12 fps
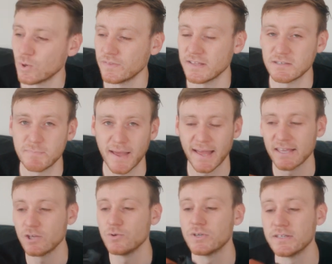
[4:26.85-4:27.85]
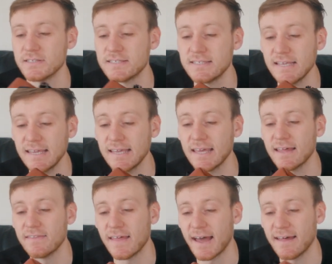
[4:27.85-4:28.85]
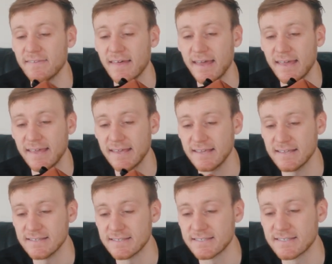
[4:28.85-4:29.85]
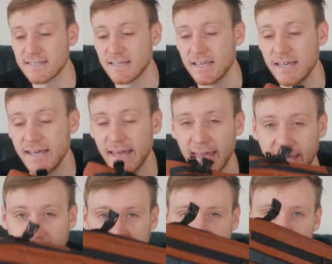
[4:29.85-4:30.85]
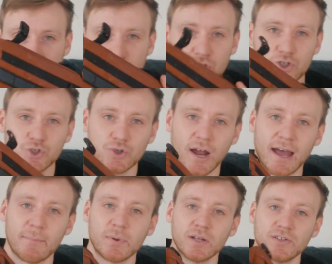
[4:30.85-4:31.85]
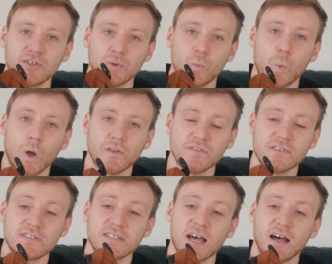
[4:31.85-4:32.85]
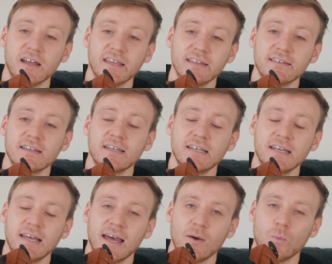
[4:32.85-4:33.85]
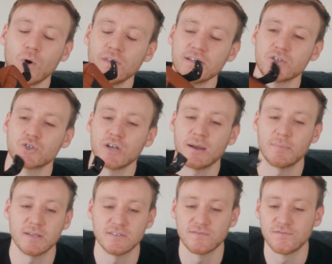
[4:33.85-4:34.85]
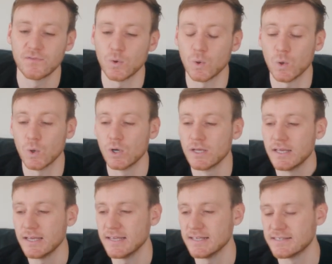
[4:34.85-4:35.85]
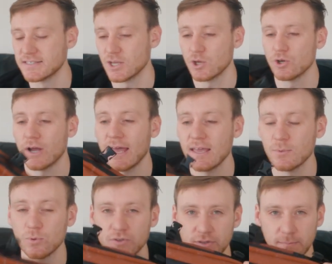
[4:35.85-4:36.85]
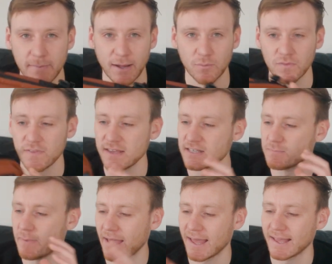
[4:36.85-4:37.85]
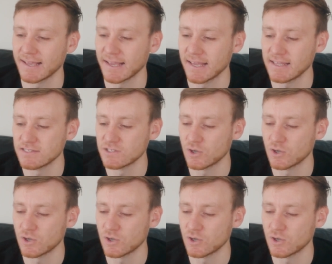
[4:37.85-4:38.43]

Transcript: on this bag, you can see that there is a little strap to one side. And what this strap is for is so you're able to mount this bag as